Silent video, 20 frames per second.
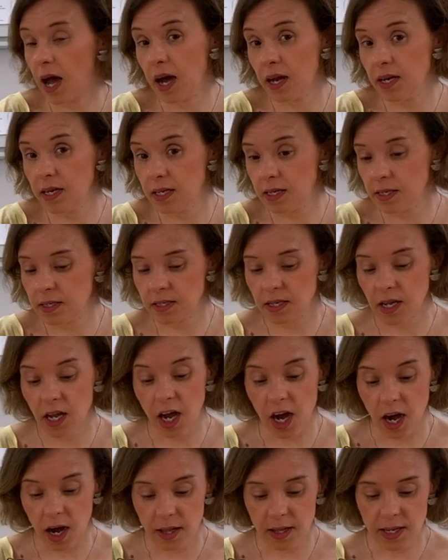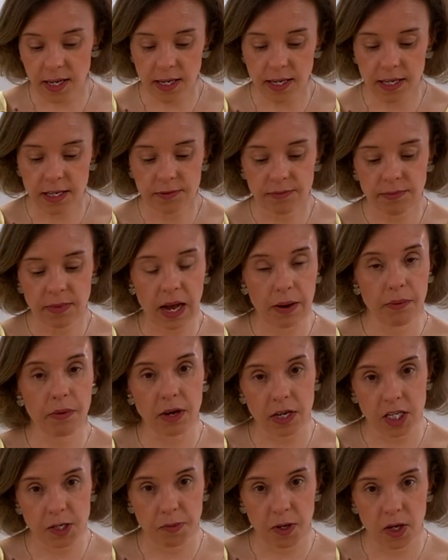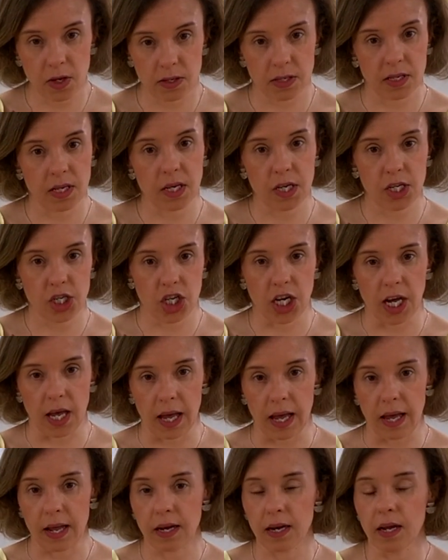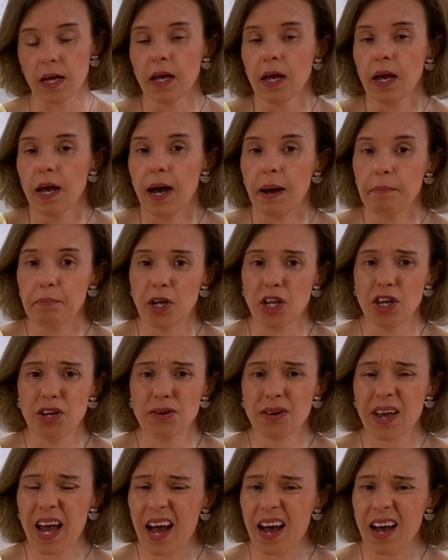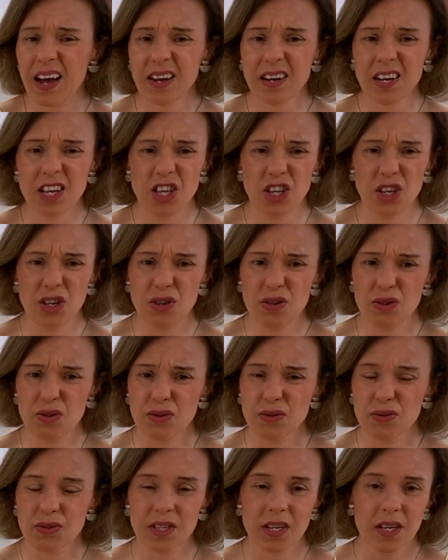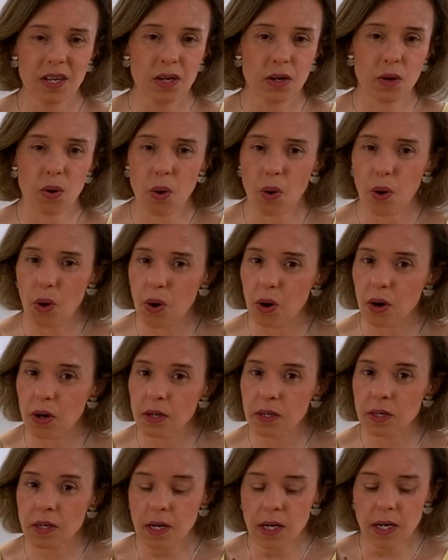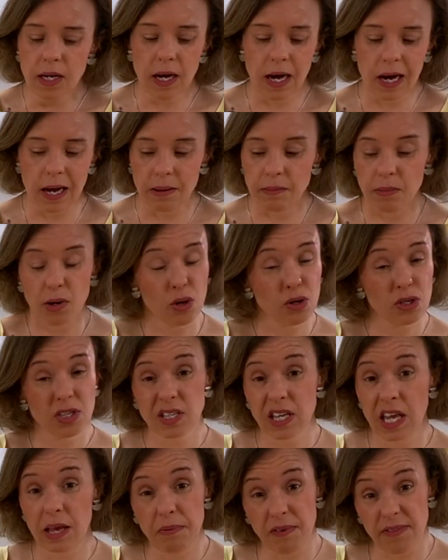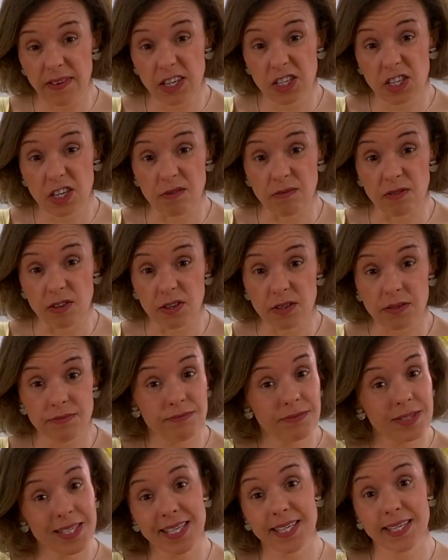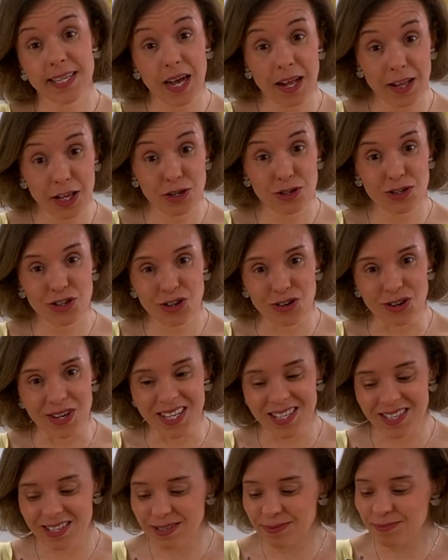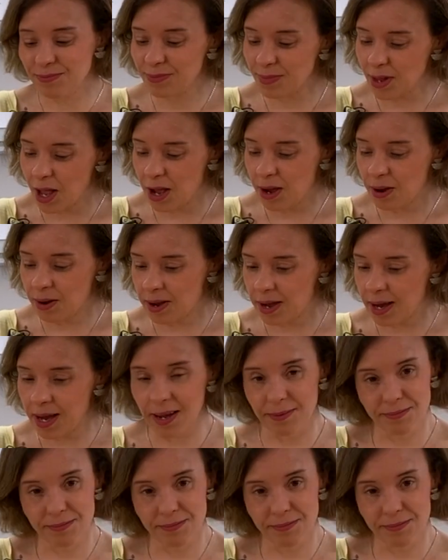onions and garlic, and we're going to be using chicken, but you can use corn or just keep it vegetable. It's entirely your choice. Okay,